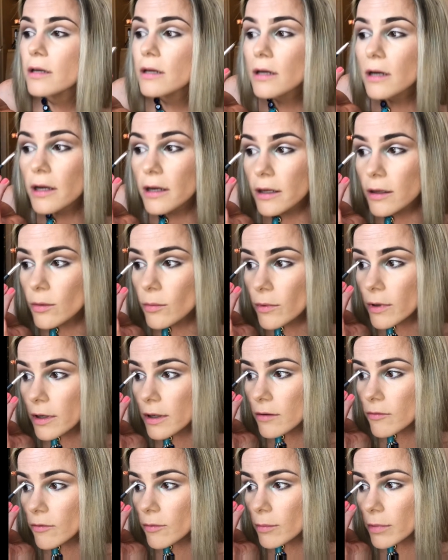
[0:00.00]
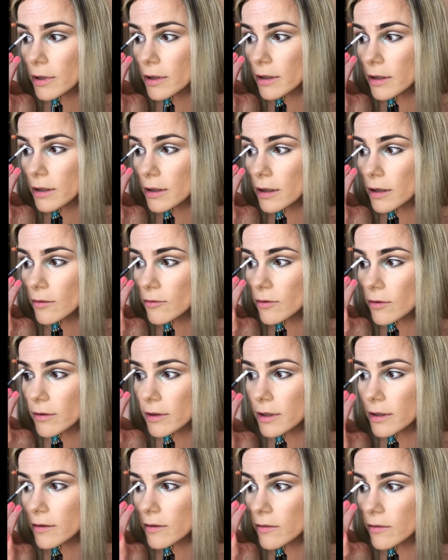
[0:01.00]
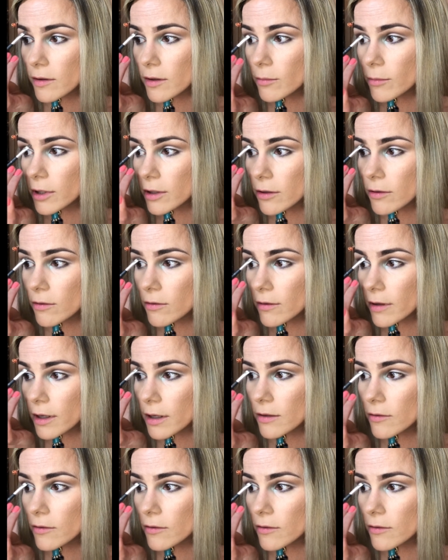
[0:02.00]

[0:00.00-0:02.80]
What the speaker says: I didn't want everybody to have to like see me do that,